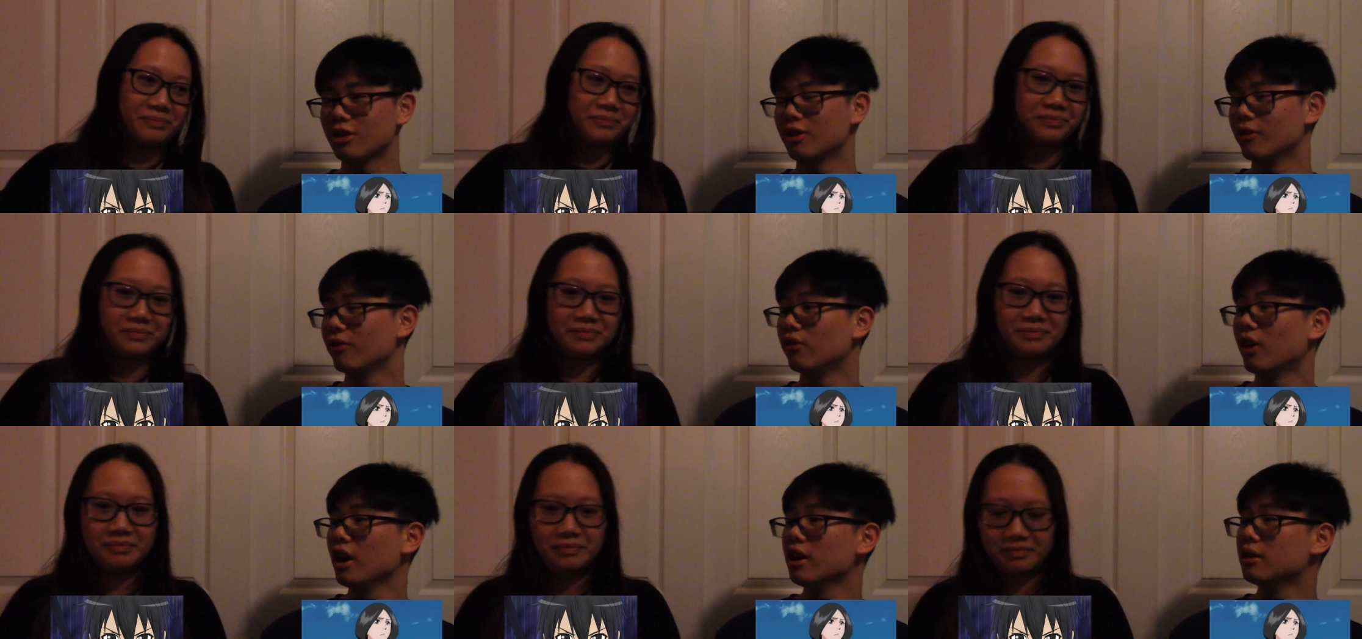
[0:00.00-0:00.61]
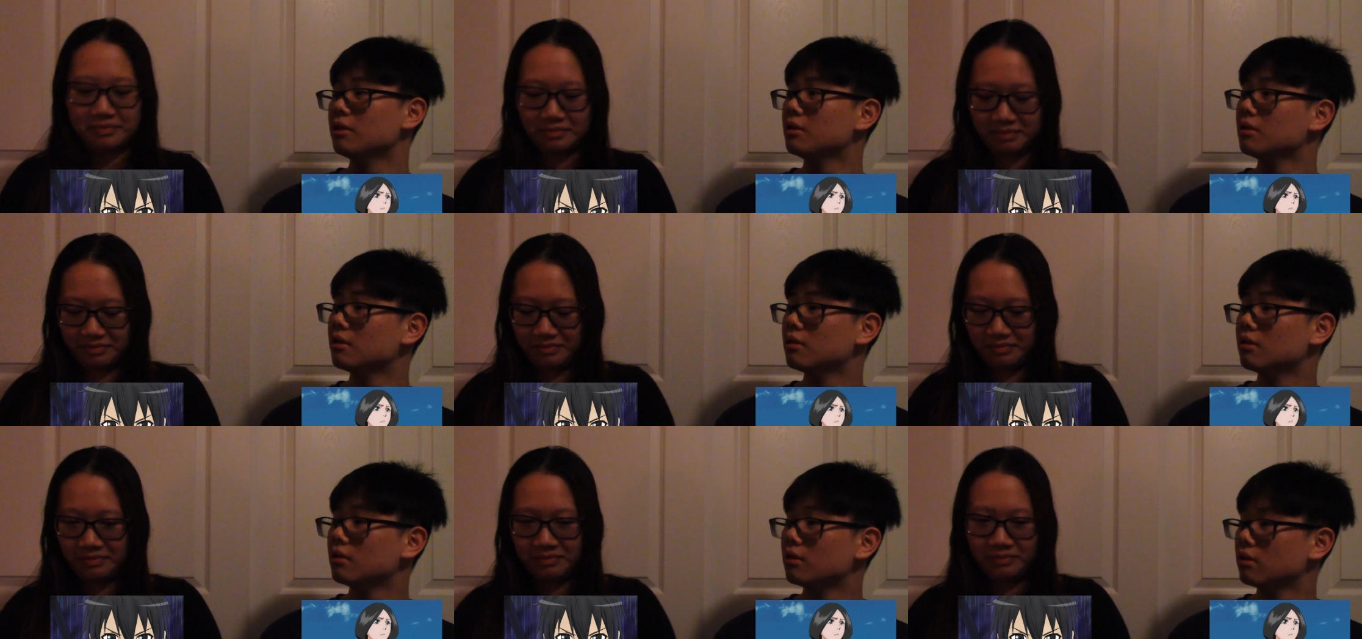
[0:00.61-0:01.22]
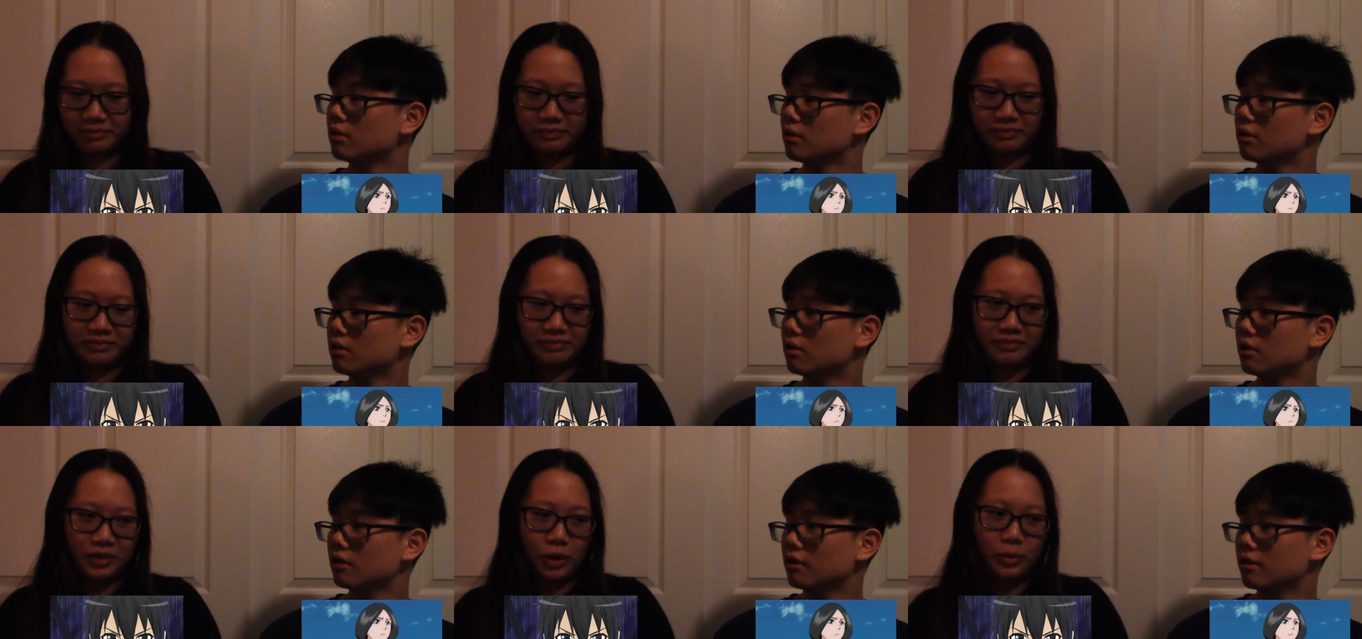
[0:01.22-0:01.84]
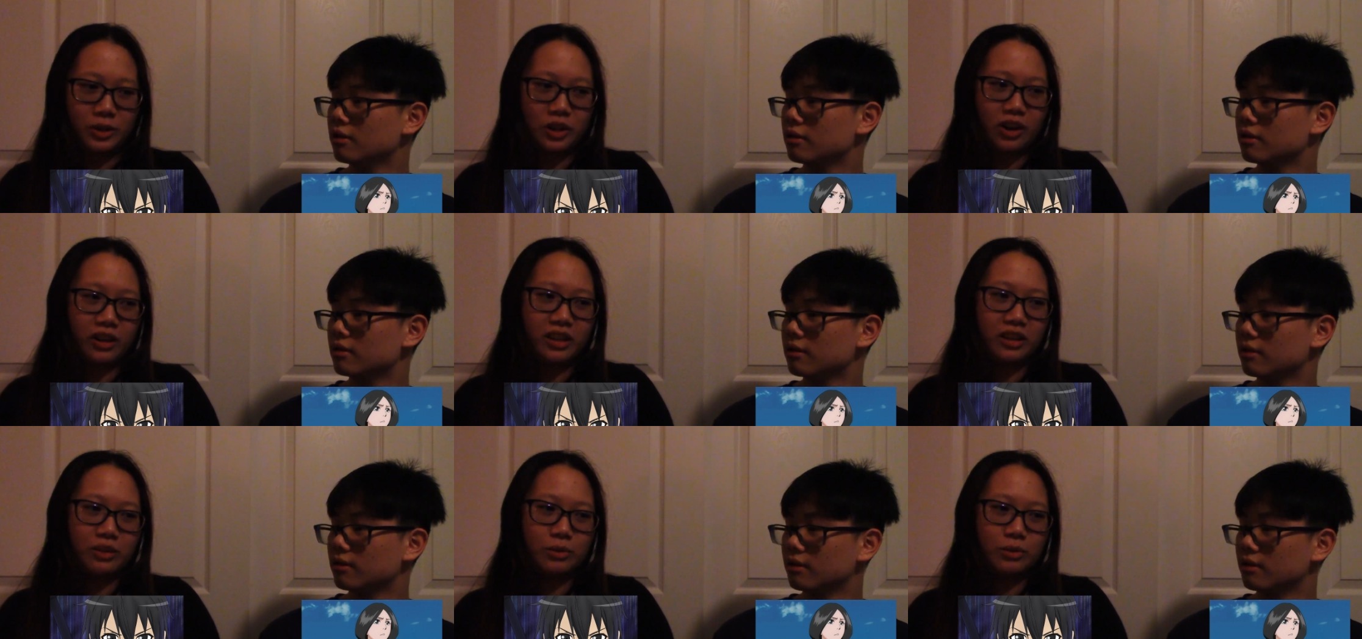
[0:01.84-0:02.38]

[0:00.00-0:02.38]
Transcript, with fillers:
Speaker 1: good fight.
Speaker 2: Are we talking